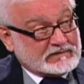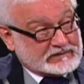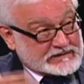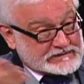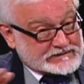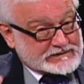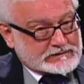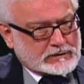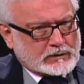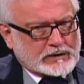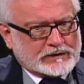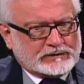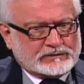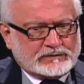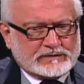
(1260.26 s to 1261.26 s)
of it
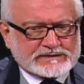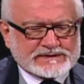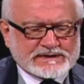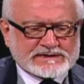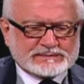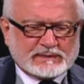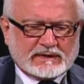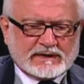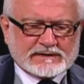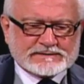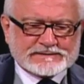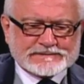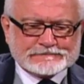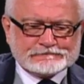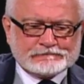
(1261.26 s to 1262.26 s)
going through this
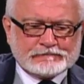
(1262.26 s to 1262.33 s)
experience.